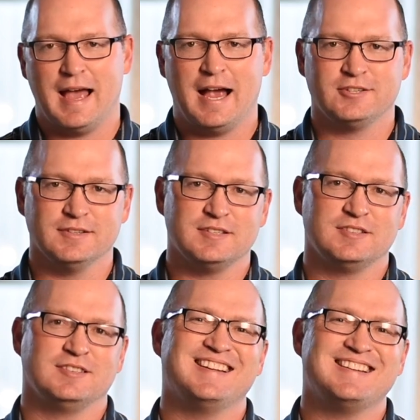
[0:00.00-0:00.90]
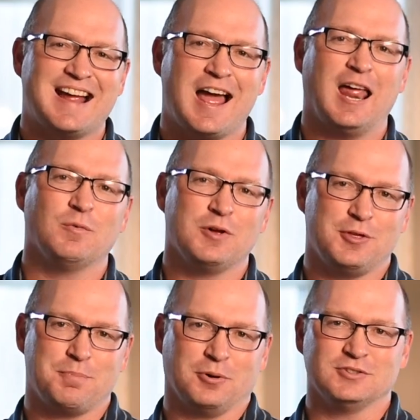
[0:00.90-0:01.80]
actually sit down with
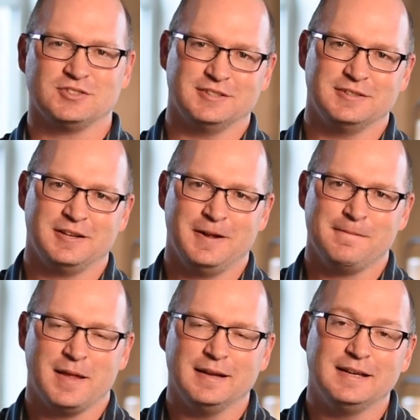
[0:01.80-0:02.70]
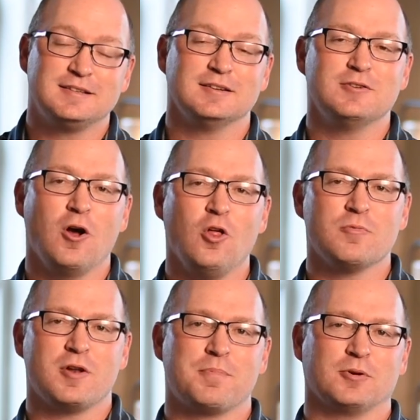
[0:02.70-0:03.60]
the person and get to know
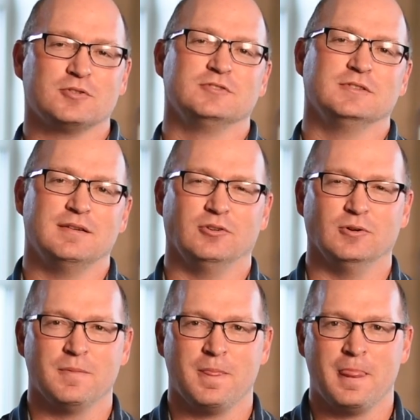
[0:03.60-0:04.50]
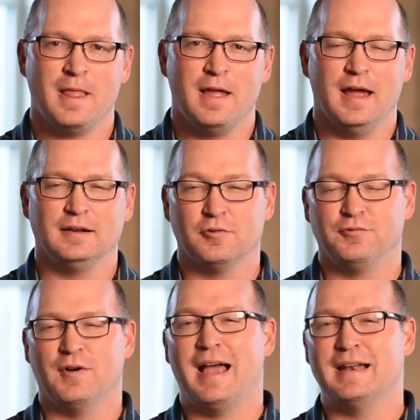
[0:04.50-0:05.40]
them on a personal level and to
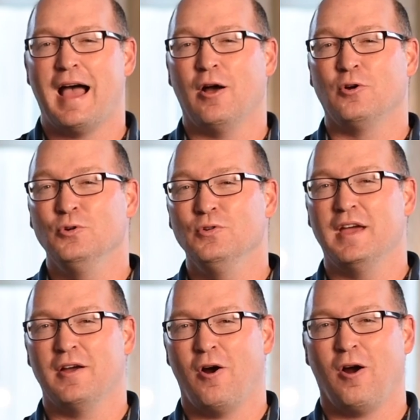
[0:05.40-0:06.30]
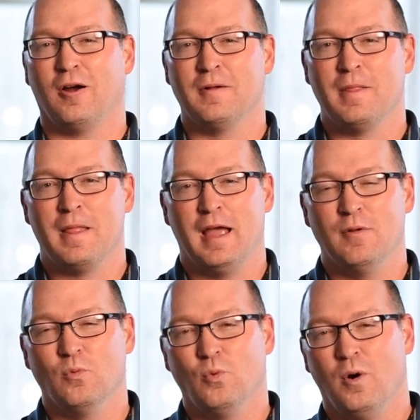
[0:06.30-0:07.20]
find out who they are
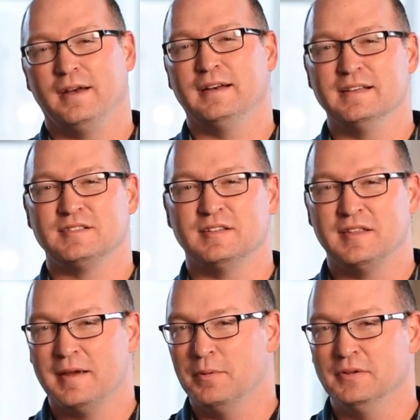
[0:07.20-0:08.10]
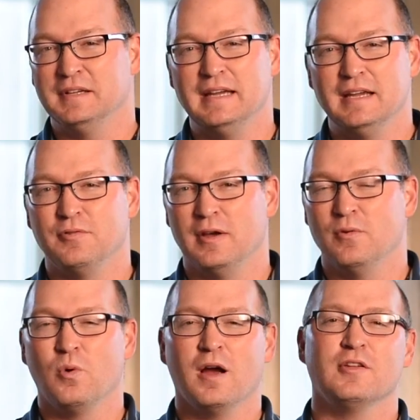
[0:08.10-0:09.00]
and what it is that they believe and
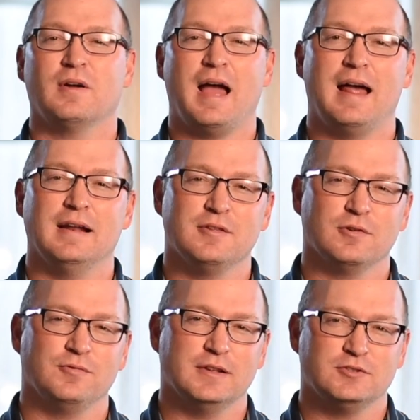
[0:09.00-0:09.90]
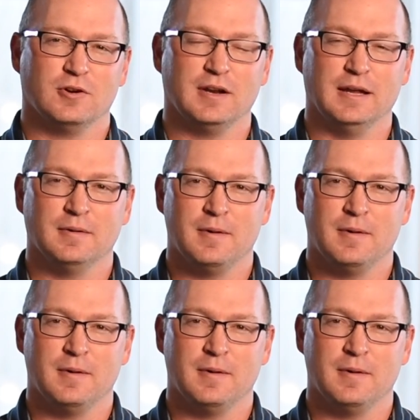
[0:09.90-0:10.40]
where they're at in their faith journey.